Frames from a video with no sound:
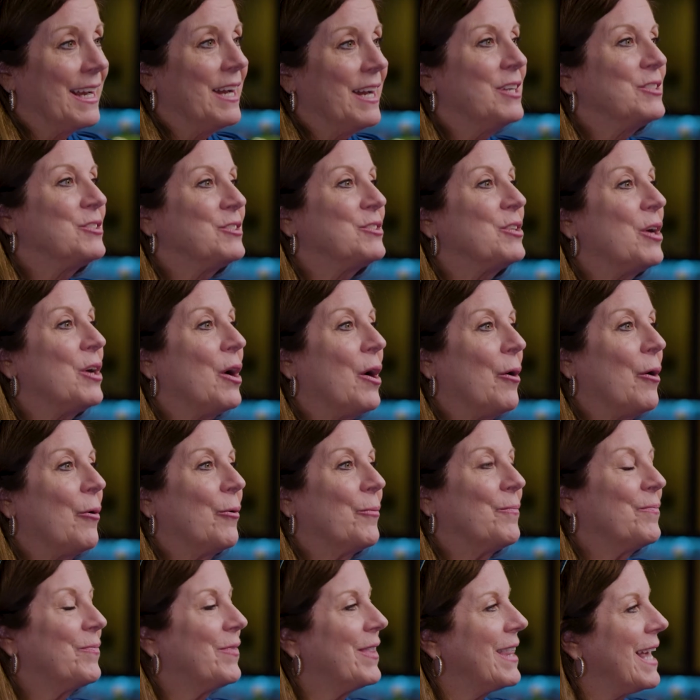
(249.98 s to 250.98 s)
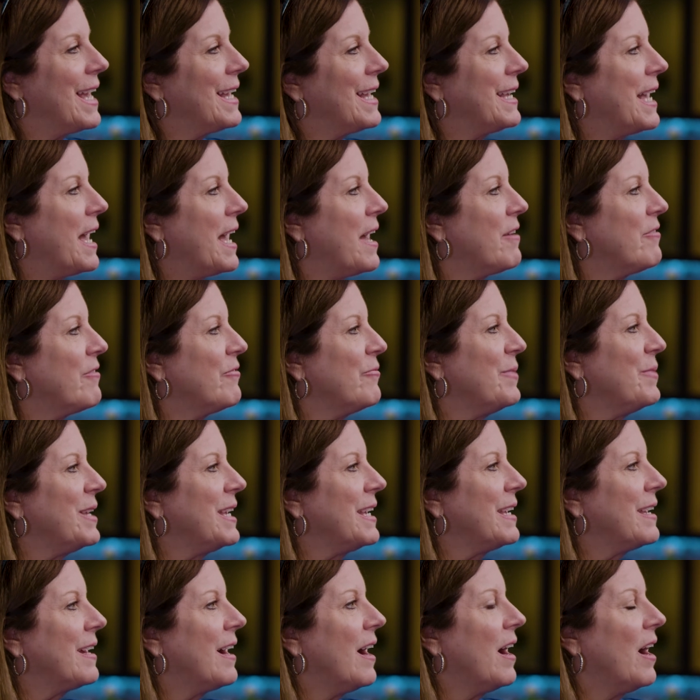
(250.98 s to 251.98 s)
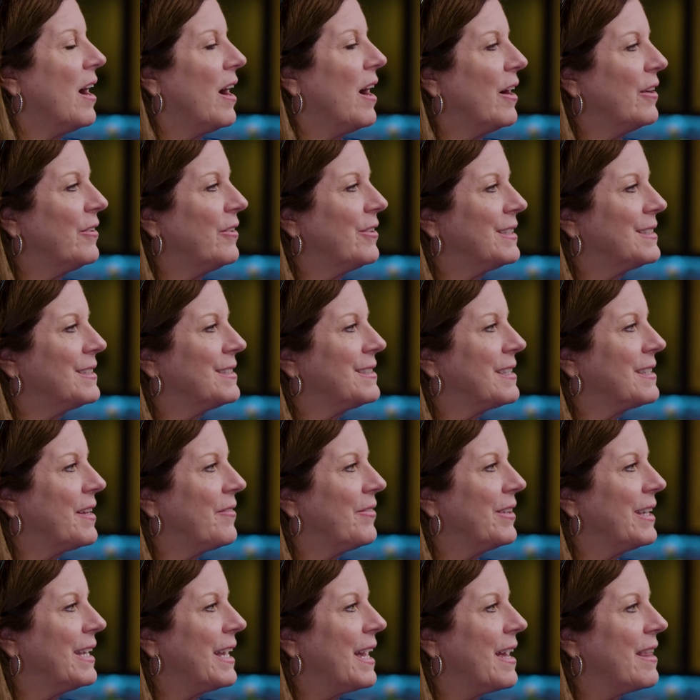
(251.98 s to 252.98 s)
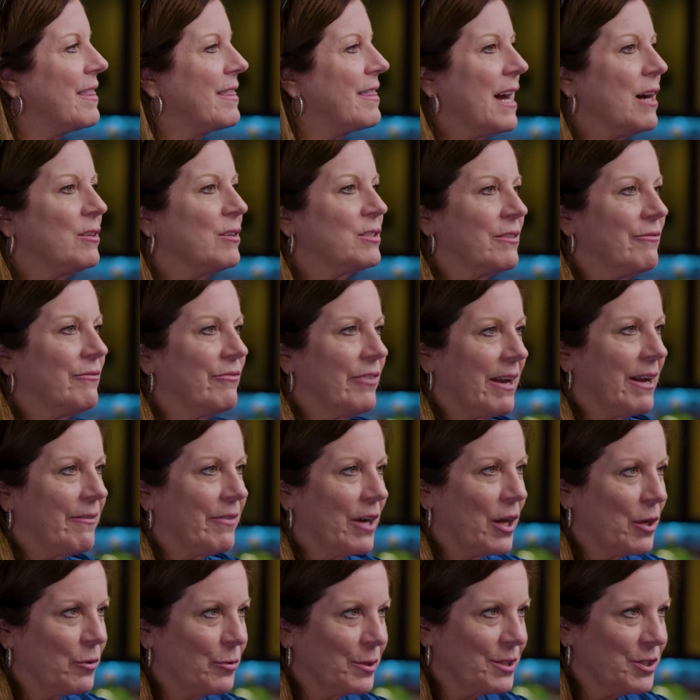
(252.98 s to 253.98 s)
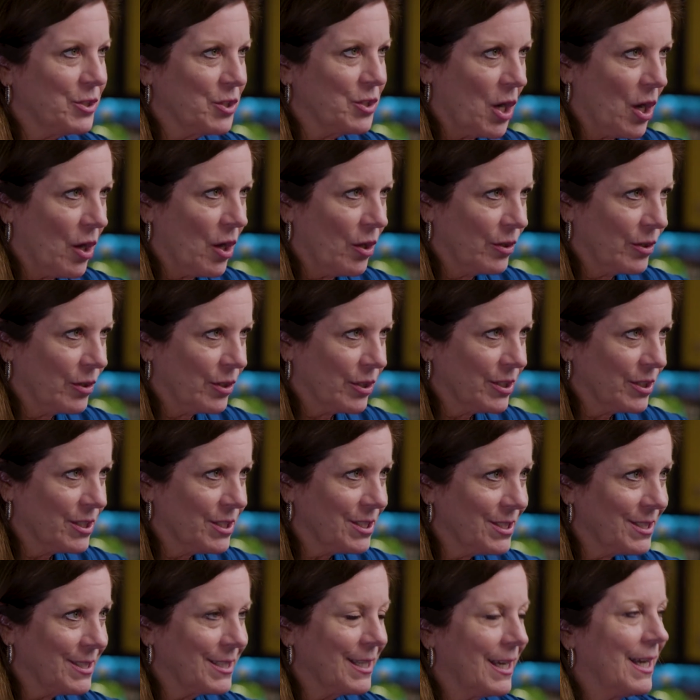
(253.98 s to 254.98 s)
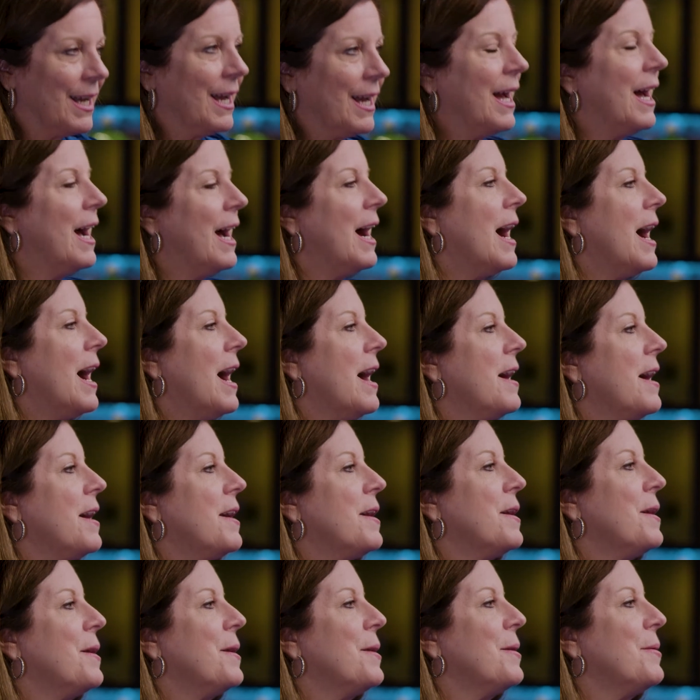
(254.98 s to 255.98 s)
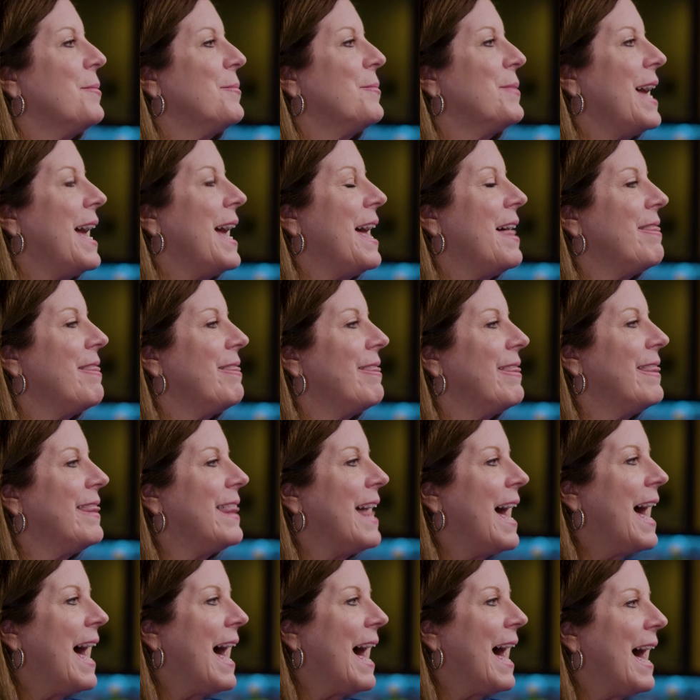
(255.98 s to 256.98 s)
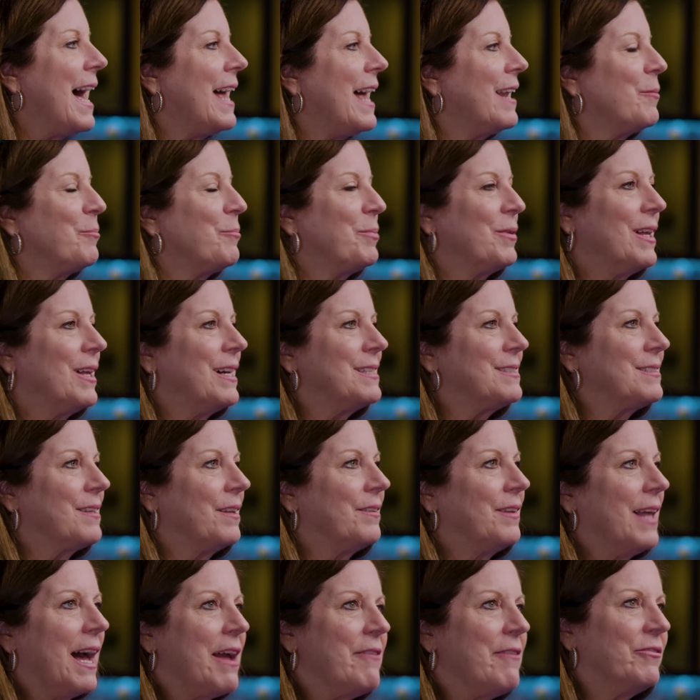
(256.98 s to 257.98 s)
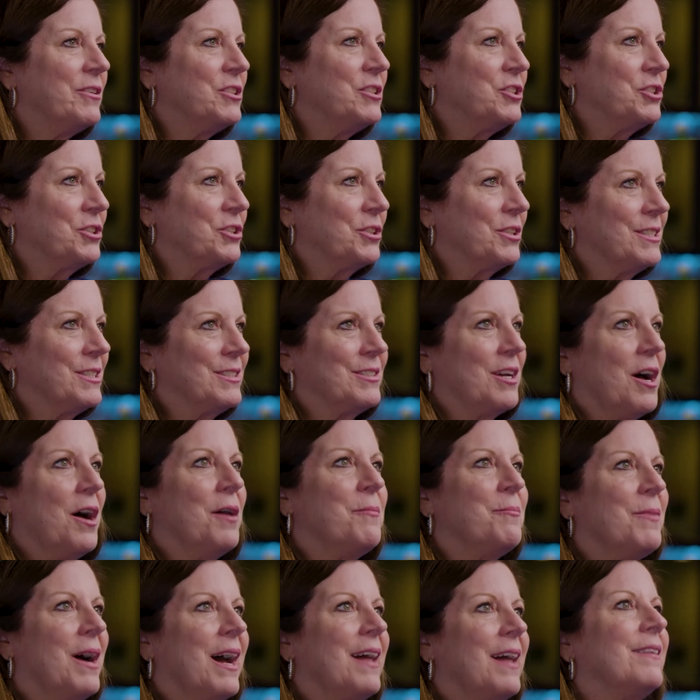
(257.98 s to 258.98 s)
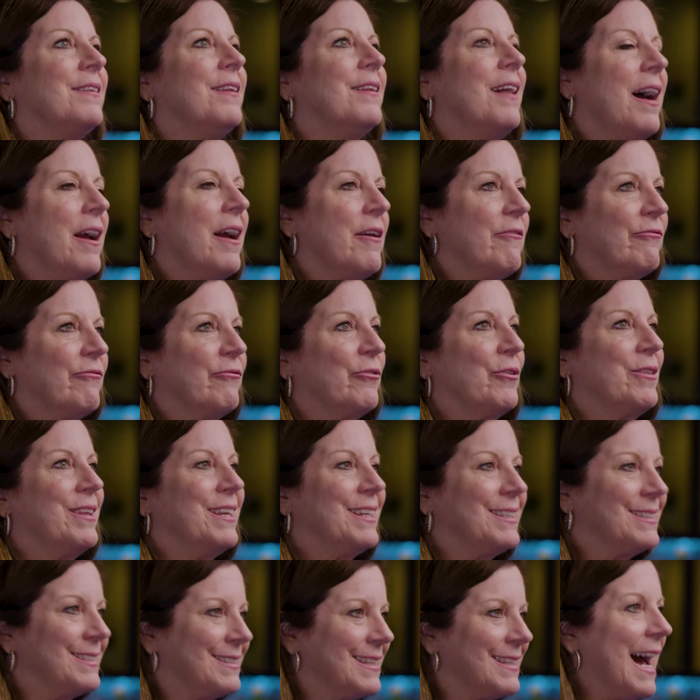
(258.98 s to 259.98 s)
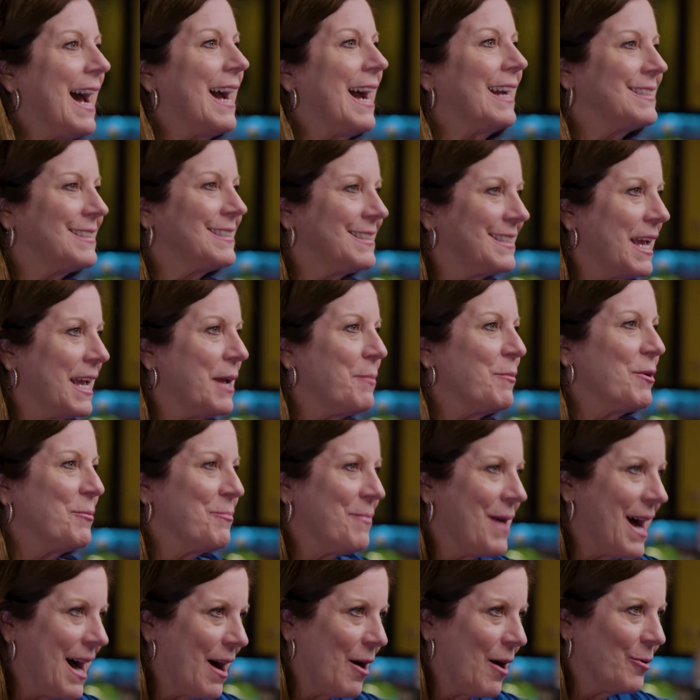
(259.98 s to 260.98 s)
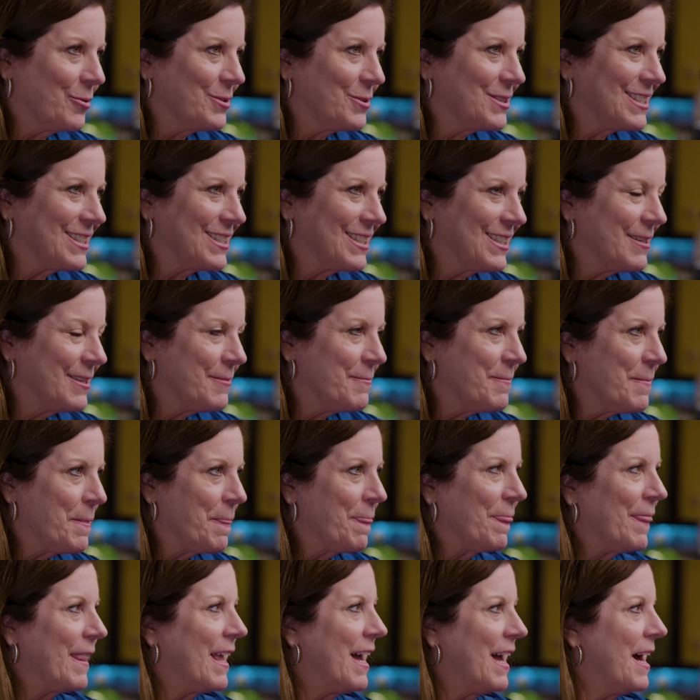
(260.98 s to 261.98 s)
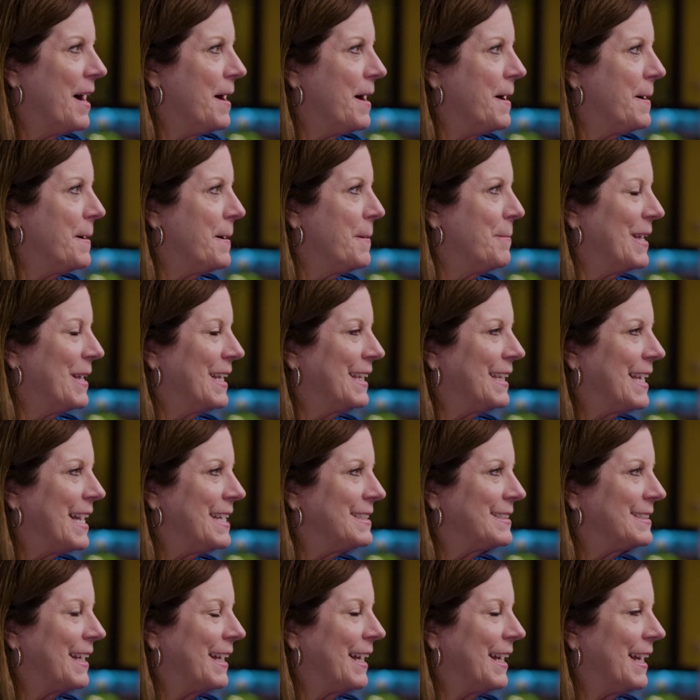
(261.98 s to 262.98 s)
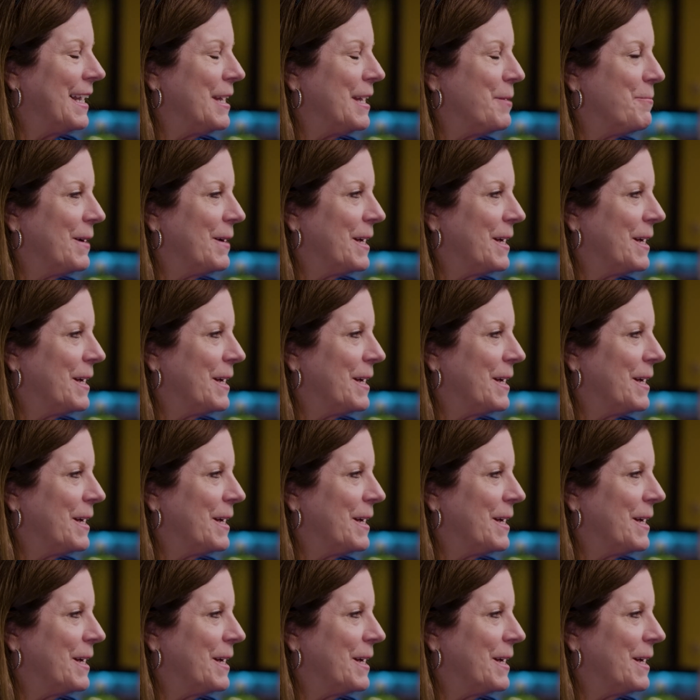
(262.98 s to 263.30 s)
So they gave me $178,500. And that plus a life insurance on my life for the exact same amount, in case I got hit by a